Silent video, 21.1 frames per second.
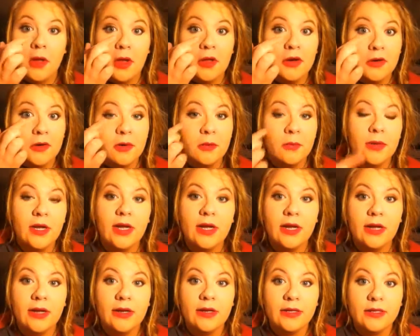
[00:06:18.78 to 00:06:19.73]
under my
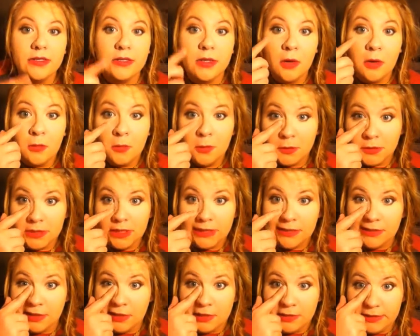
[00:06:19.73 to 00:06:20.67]
eyes, almost
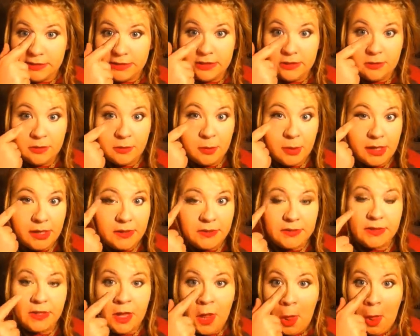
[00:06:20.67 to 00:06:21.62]
as a concealer
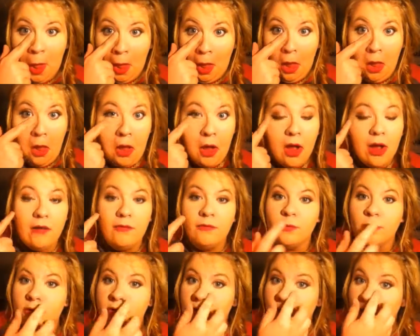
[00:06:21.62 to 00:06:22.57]
base.
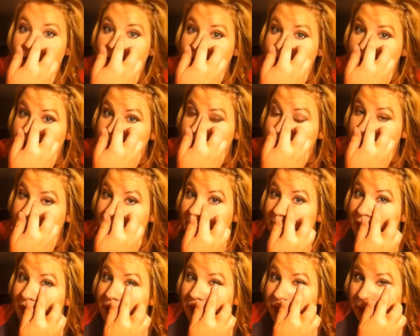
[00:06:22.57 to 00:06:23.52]
I've worn glasses for
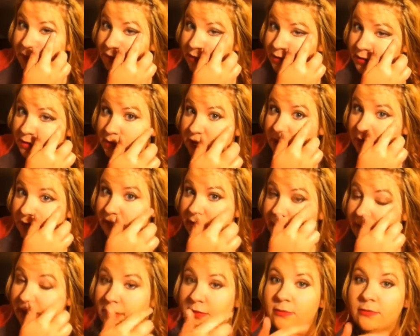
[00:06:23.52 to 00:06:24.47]
about 3 years straight
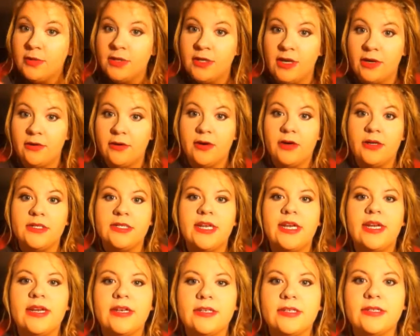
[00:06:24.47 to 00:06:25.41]
now with no
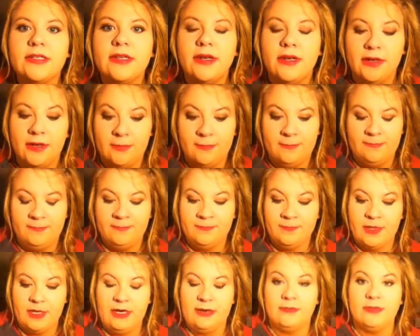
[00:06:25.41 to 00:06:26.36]
contacts, and
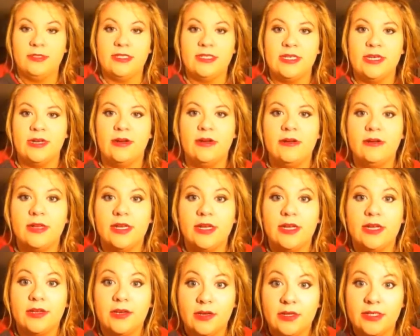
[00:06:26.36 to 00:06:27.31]
I'm just now
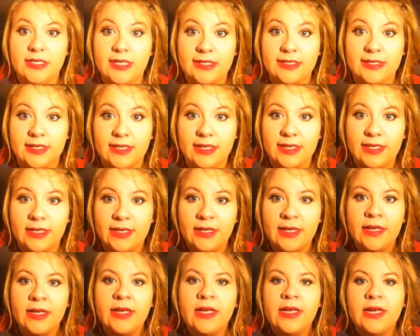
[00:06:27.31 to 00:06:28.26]
getting contacts again.
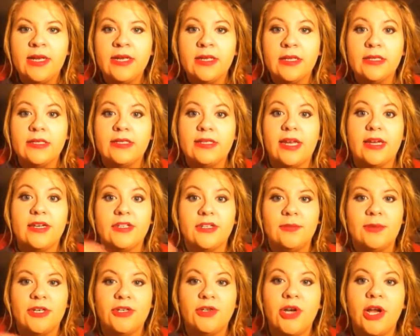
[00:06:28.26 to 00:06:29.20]
This is
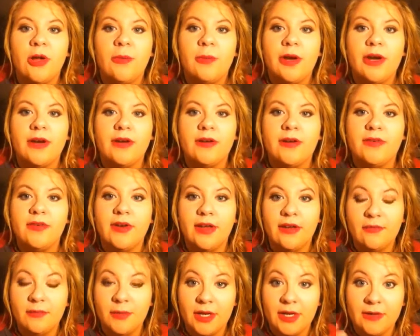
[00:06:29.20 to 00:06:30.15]
actually my trial pair. I don't even
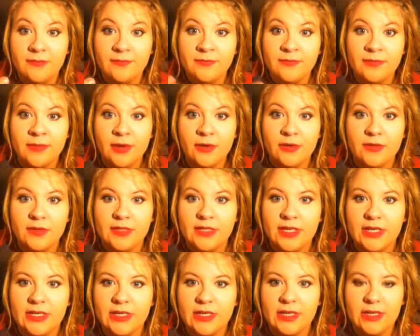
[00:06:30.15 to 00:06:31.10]
have my whole
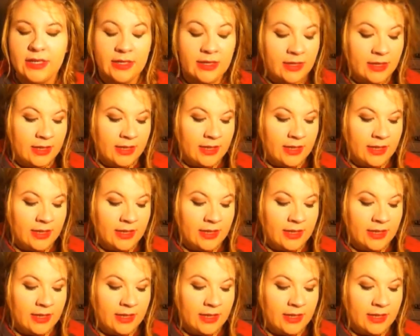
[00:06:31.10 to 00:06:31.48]
set yet.